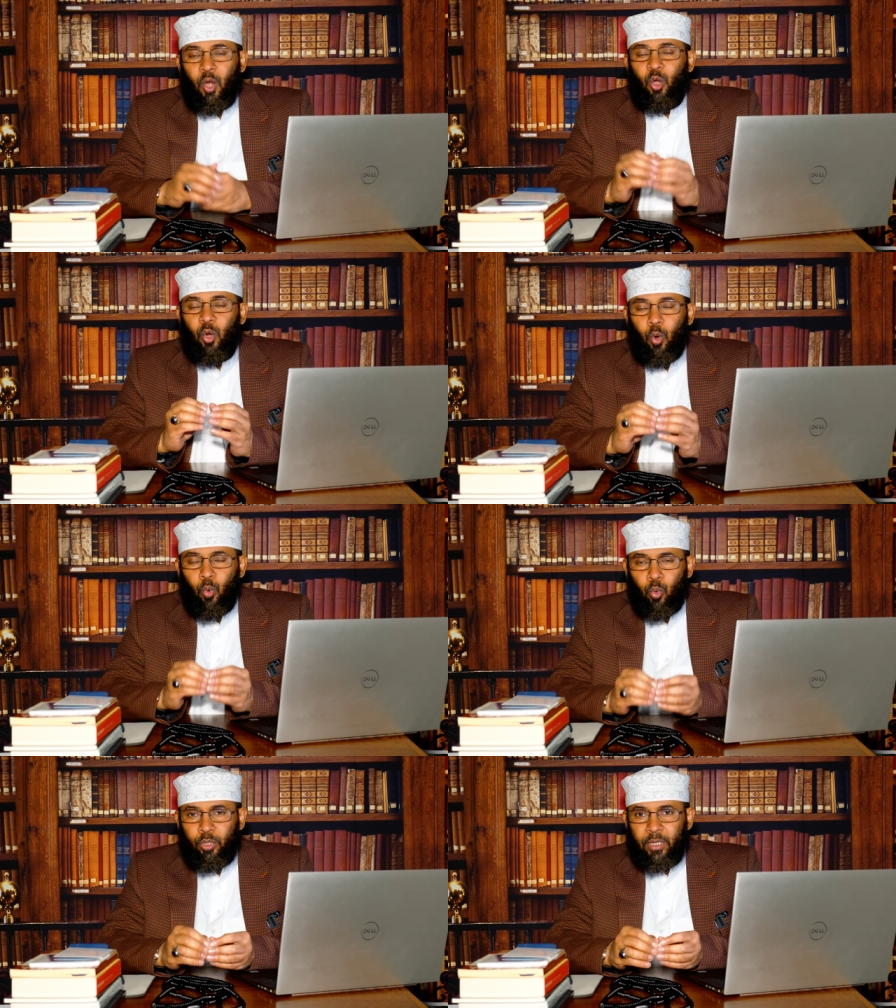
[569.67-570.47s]

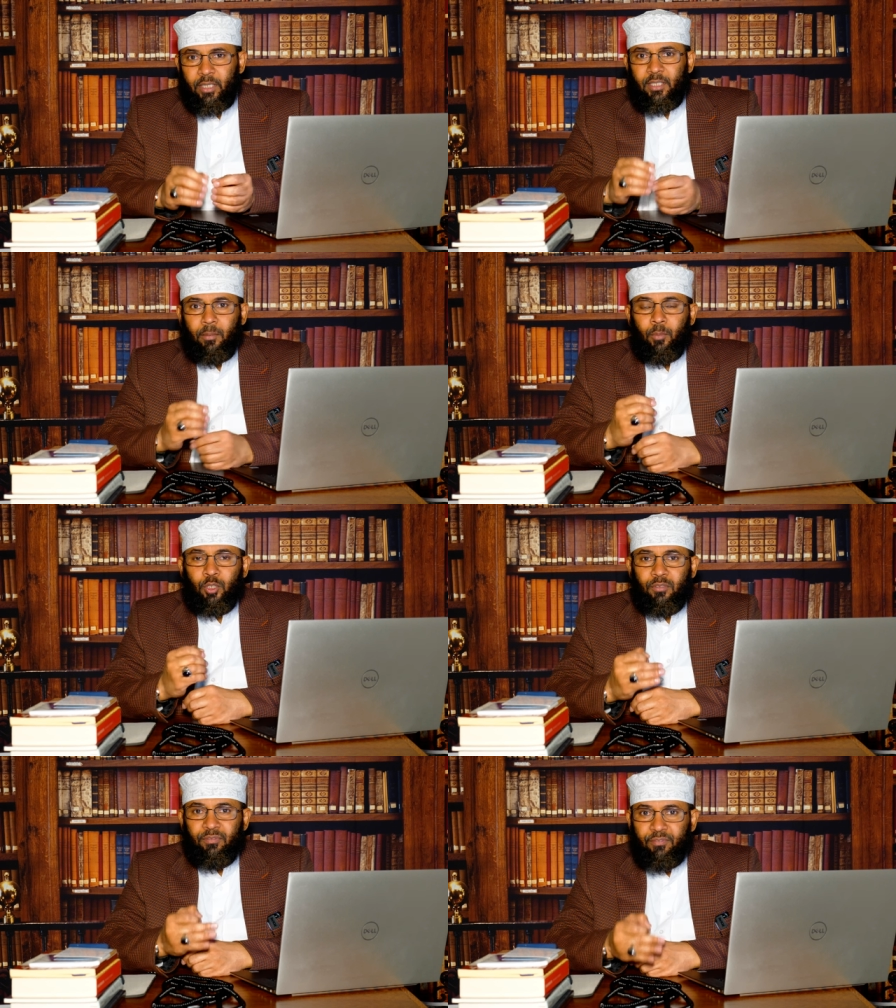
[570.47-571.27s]
Goat is the
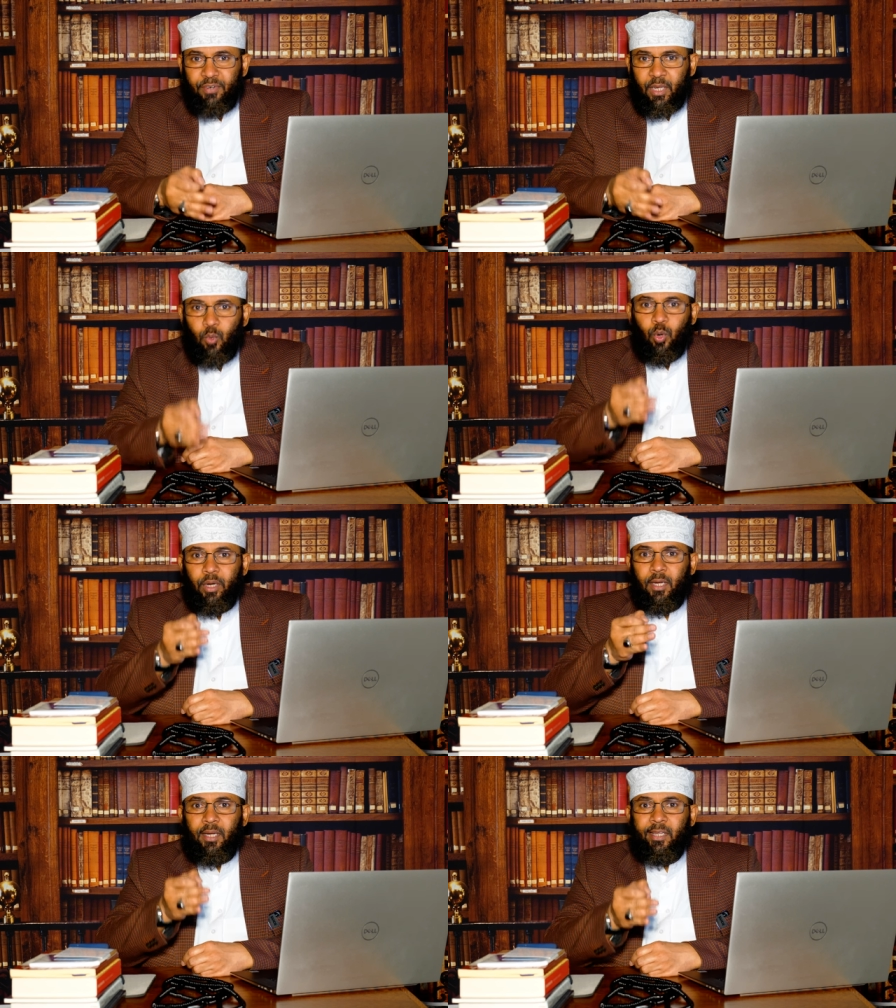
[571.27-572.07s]
most
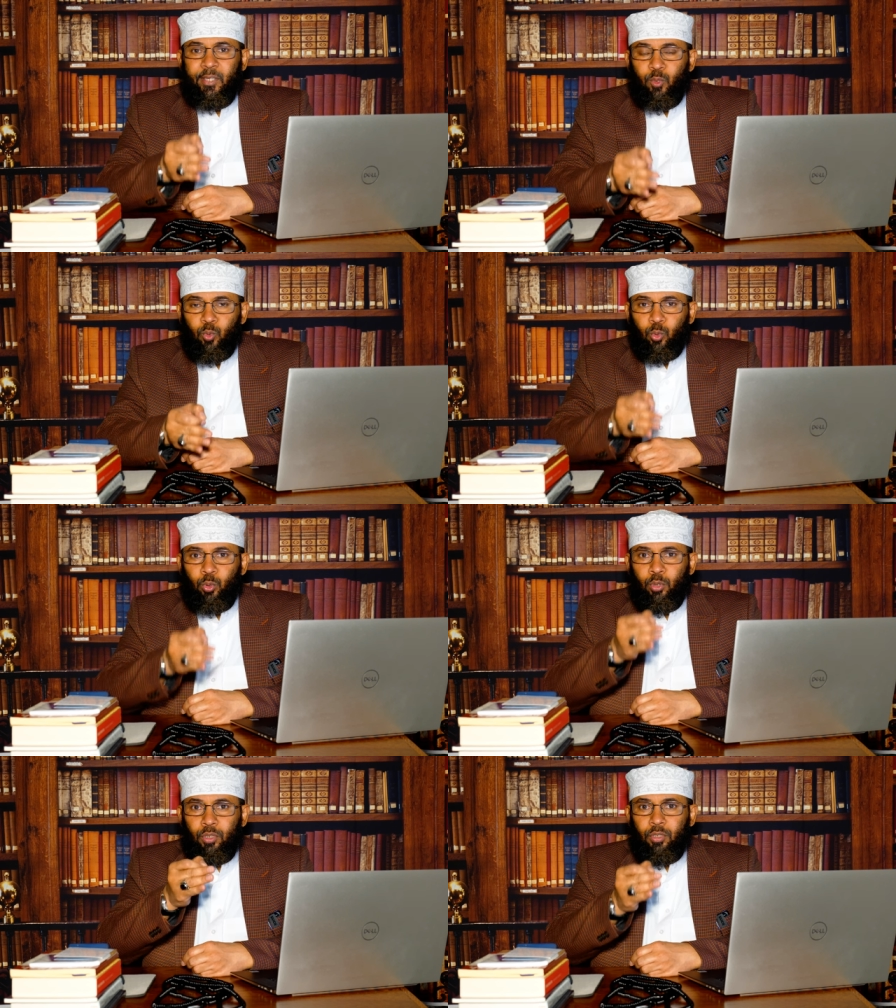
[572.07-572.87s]
frequently
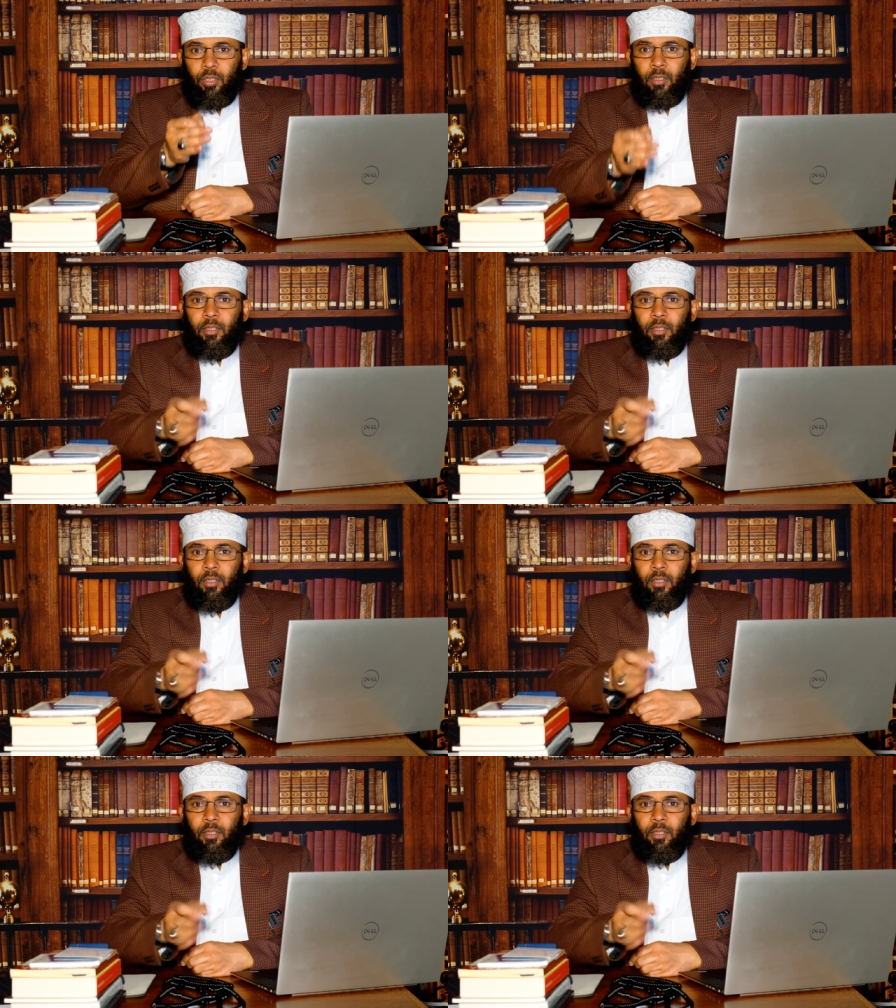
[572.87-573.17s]
used